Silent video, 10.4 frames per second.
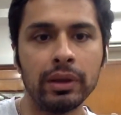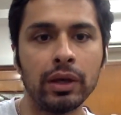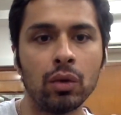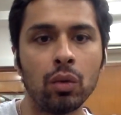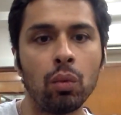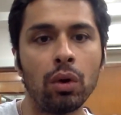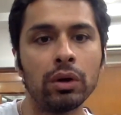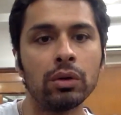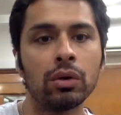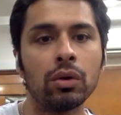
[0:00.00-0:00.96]
and they don't
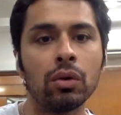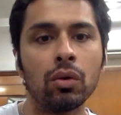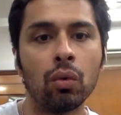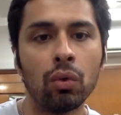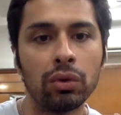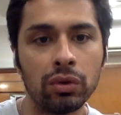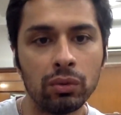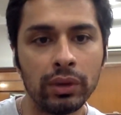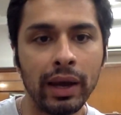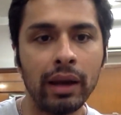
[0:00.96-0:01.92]
want to go
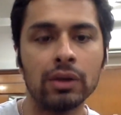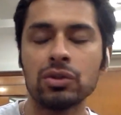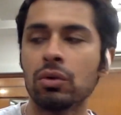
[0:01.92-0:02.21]
through that.